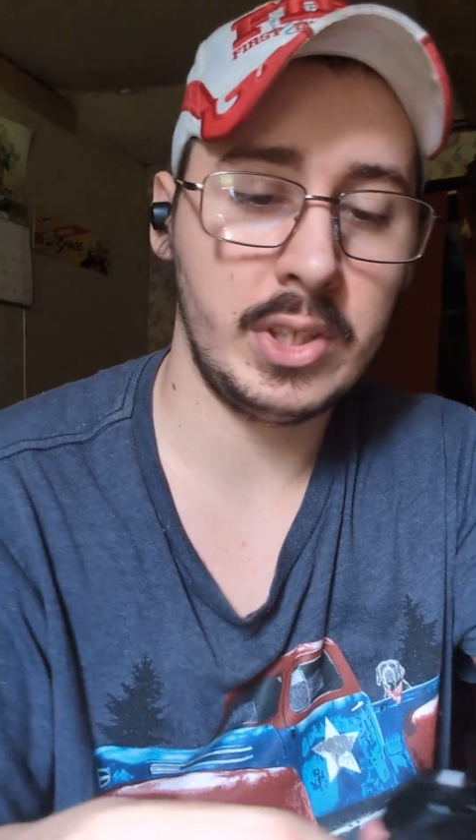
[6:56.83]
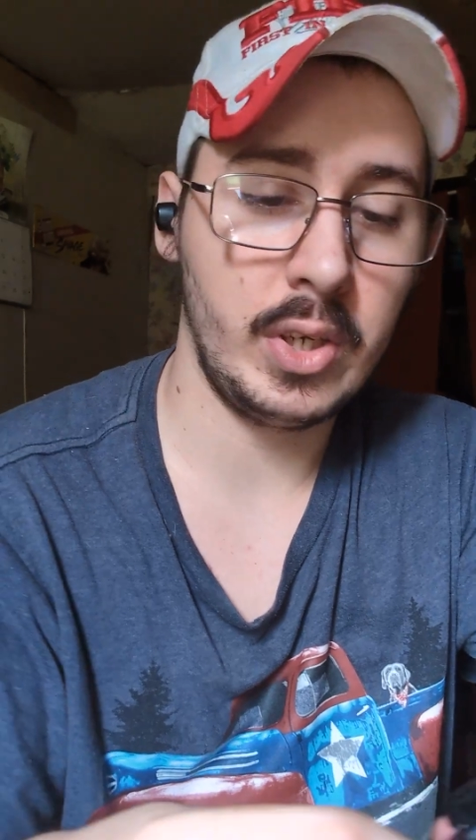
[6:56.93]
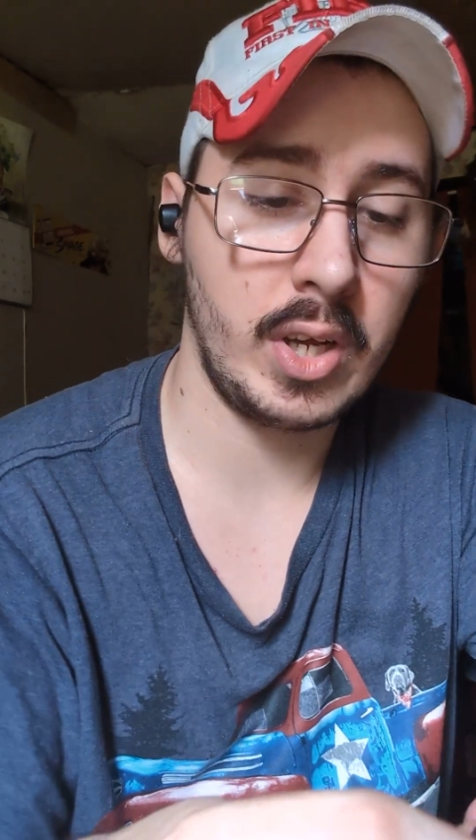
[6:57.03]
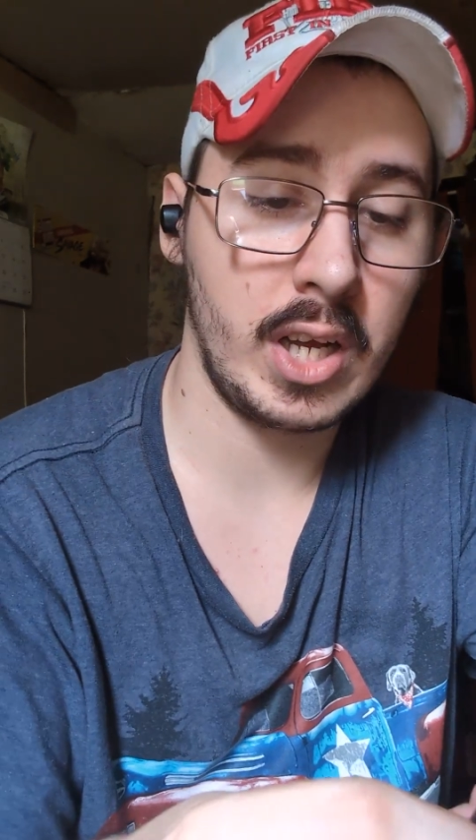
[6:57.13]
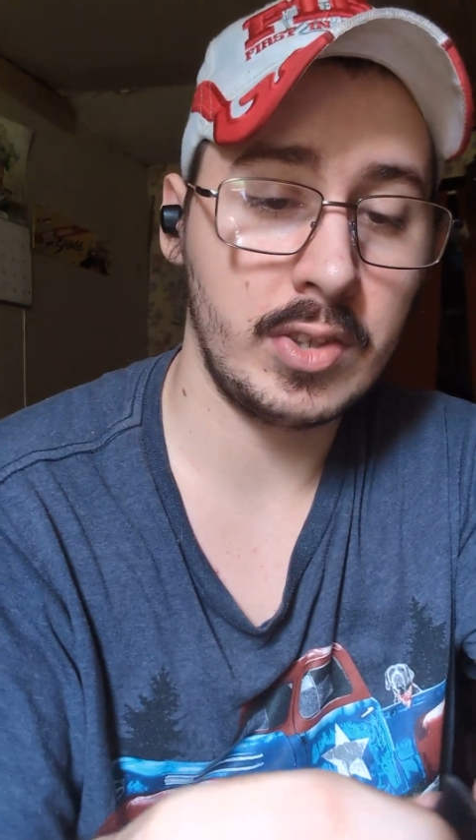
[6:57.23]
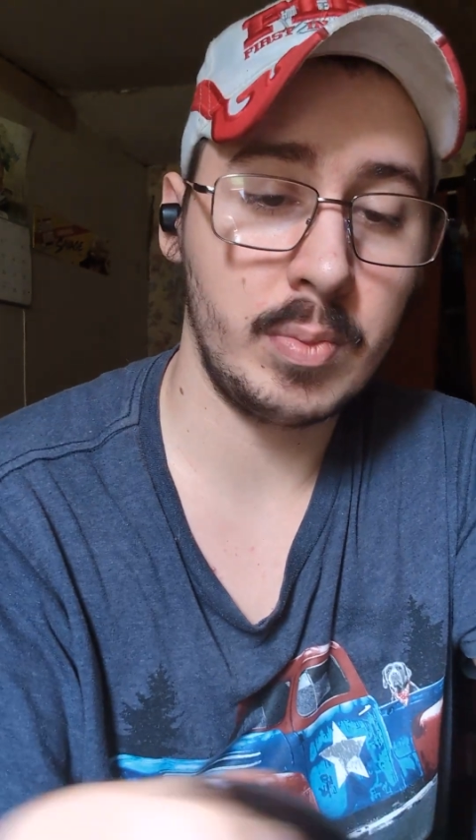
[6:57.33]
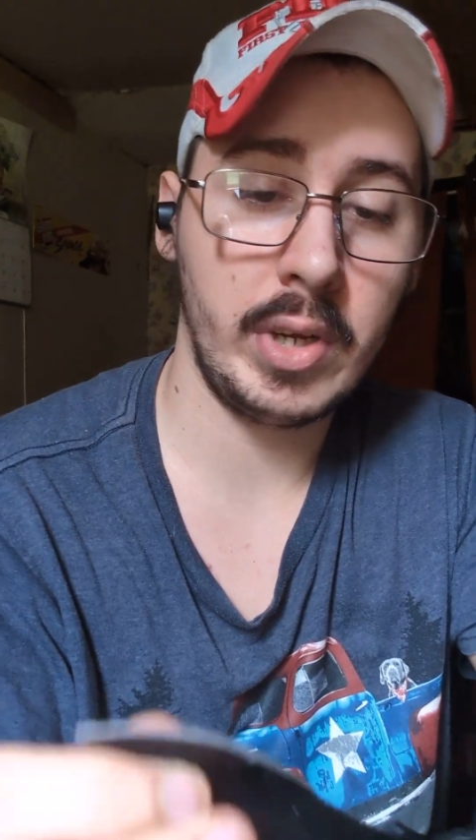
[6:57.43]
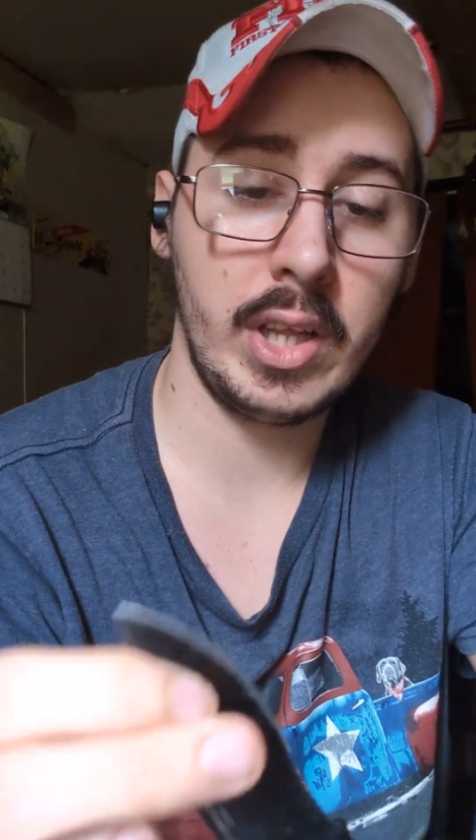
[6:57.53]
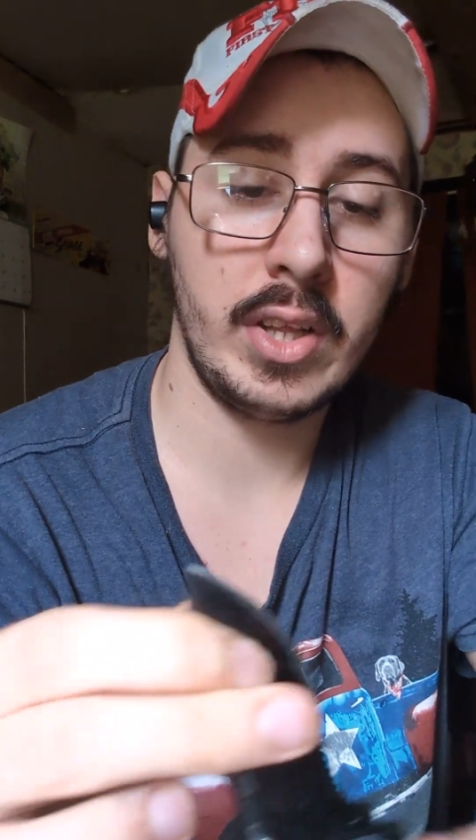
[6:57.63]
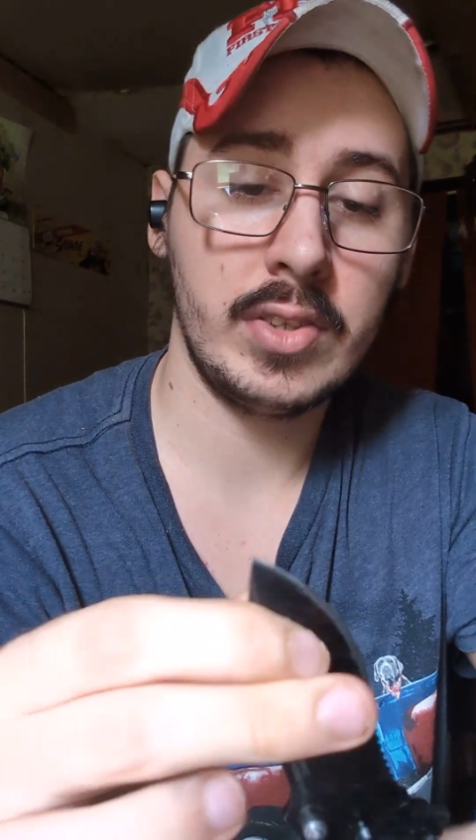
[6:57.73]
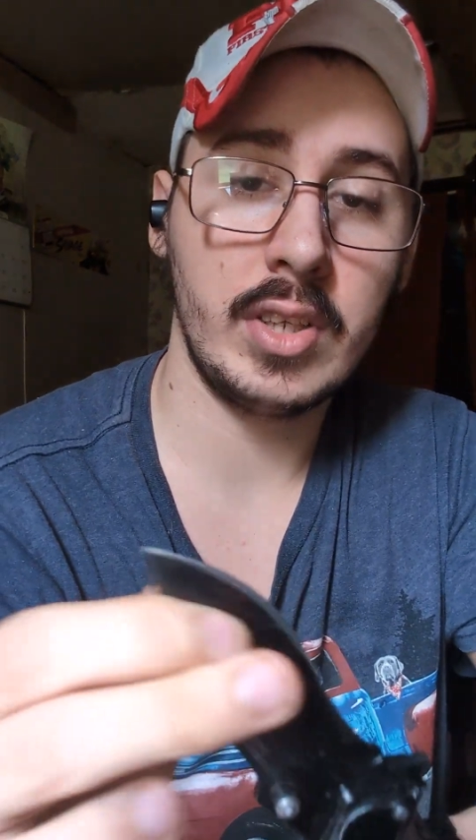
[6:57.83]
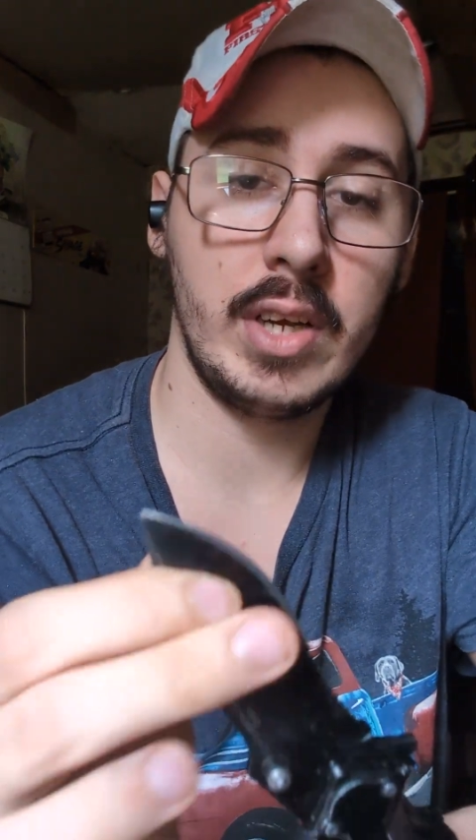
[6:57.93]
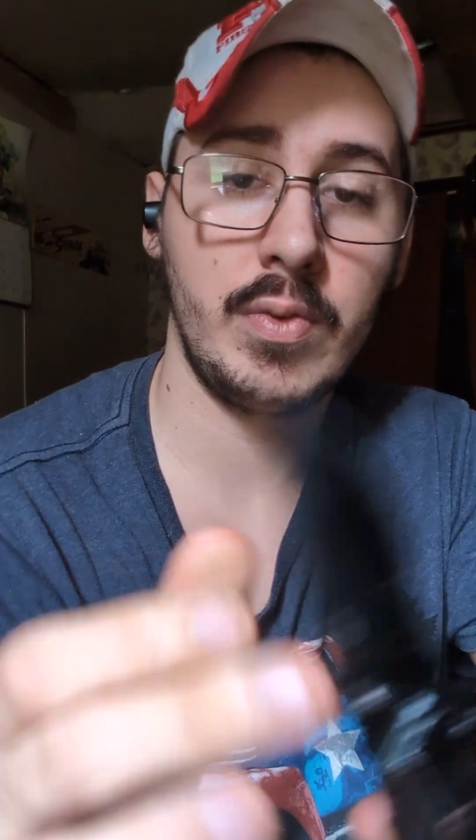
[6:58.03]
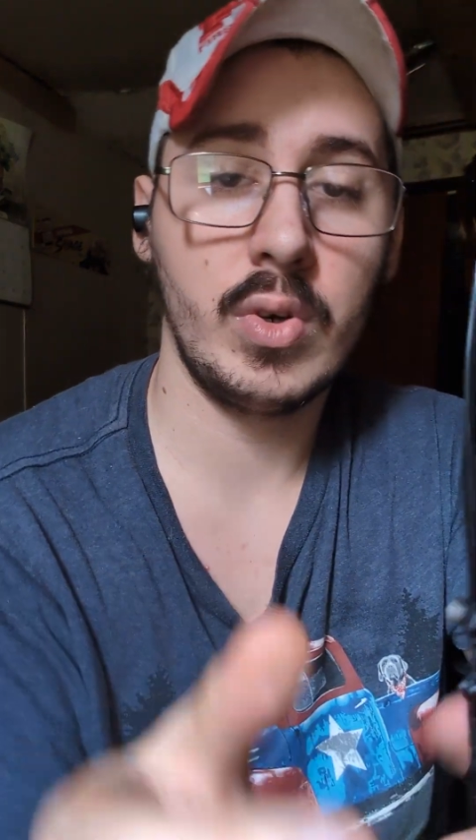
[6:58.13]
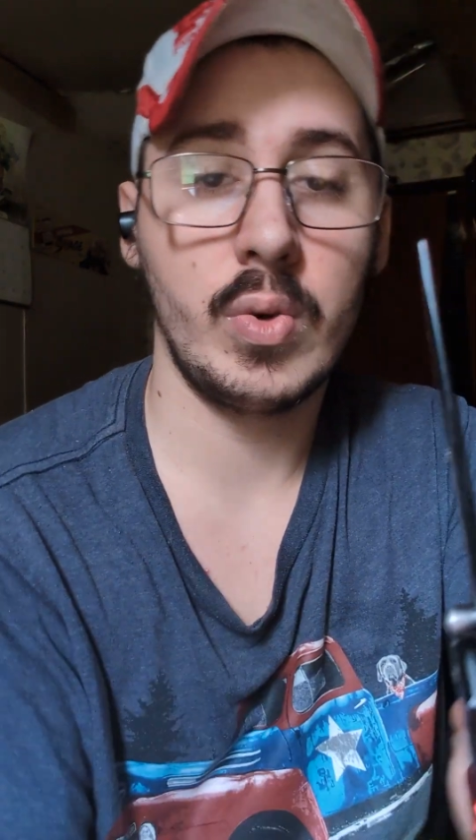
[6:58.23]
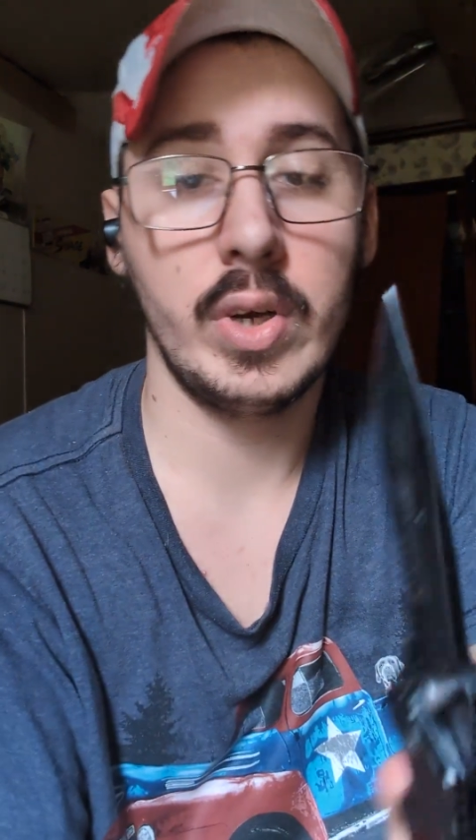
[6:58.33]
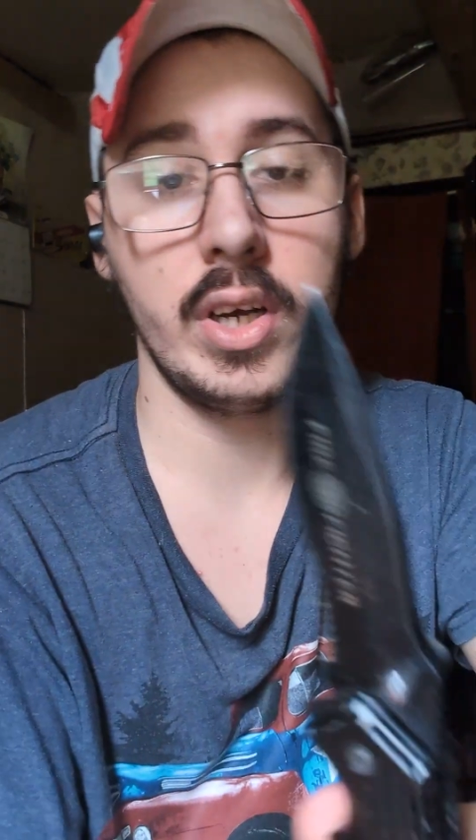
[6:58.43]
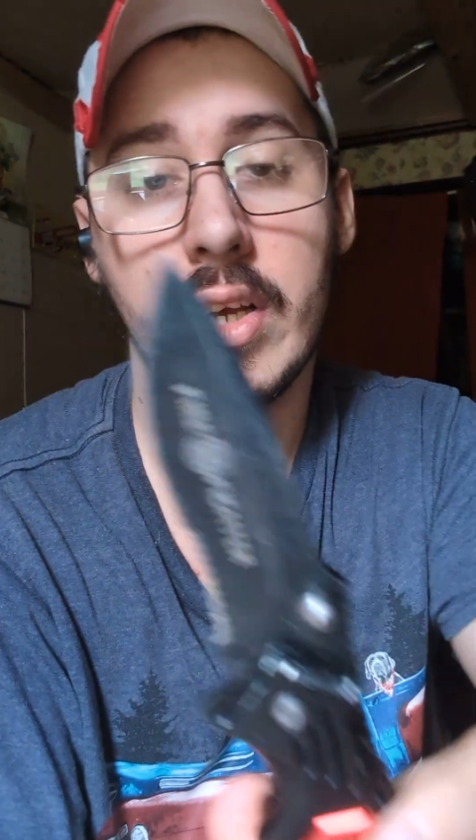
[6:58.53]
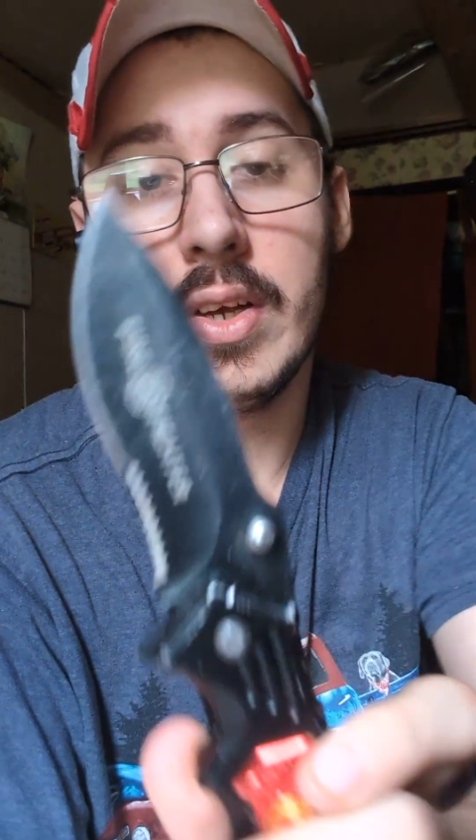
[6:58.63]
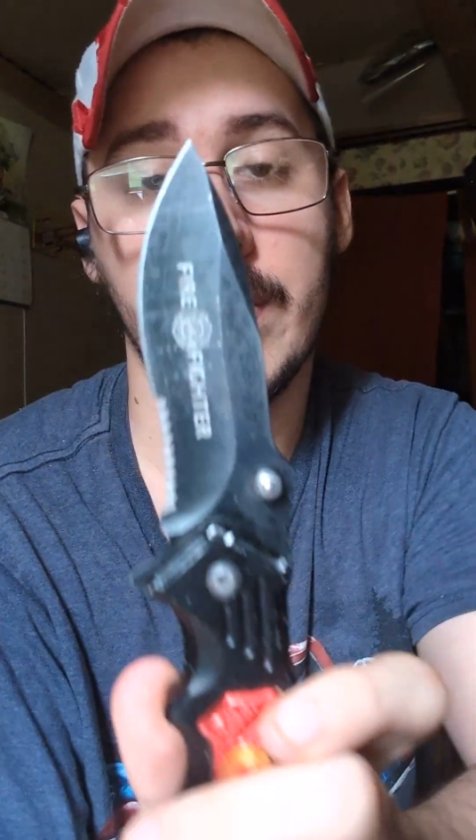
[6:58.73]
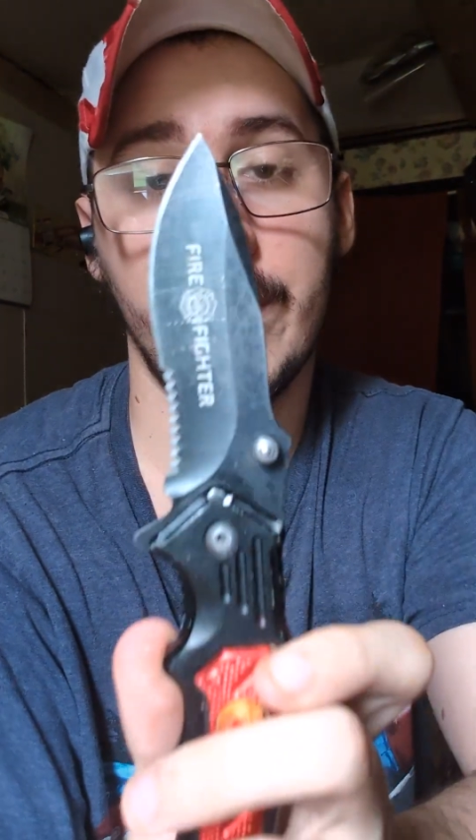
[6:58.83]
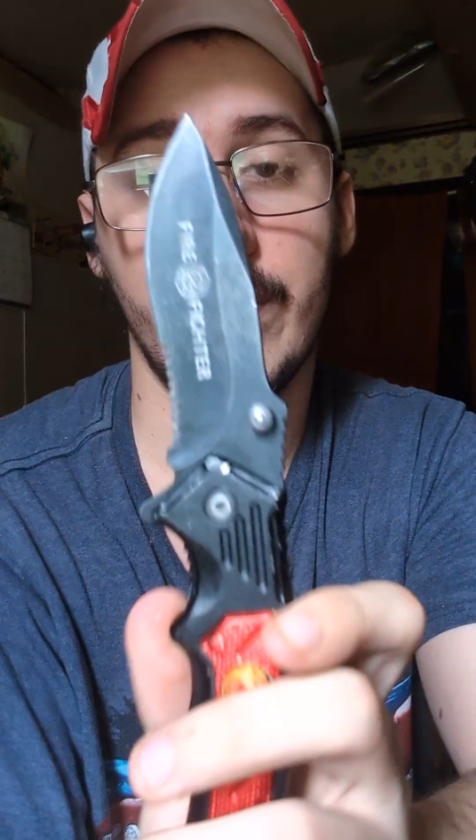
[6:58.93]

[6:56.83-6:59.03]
show you guys the blade of this knife real quick.